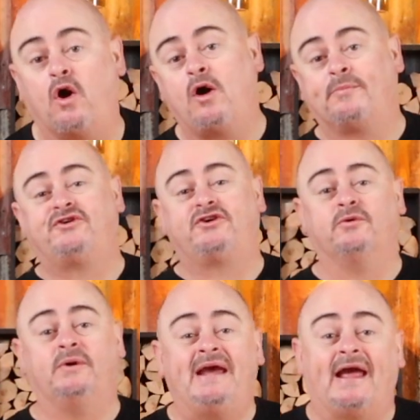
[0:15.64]
I'm
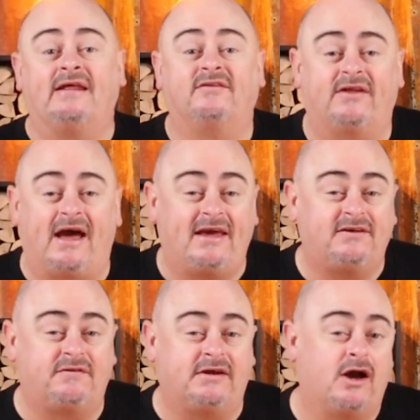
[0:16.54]
Shuey, and in
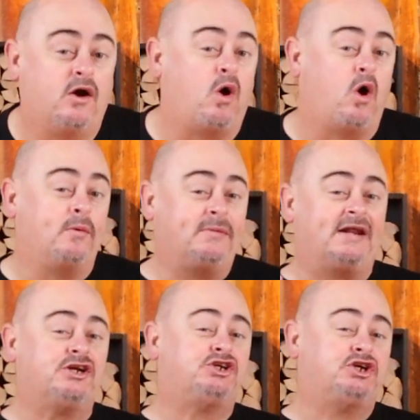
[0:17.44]
today's video, I'm
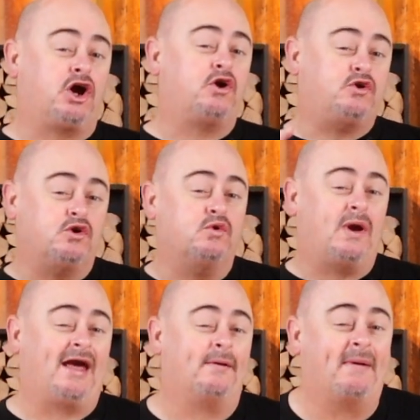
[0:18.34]
gonna show you
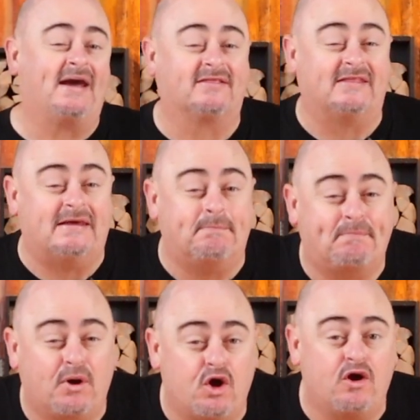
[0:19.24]
how to make the
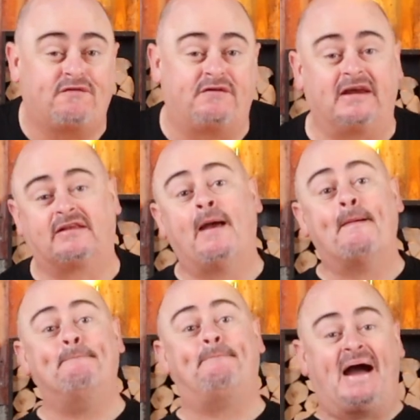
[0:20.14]
perfect
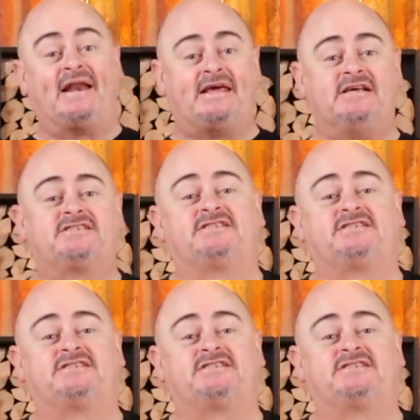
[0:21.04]
Bunnings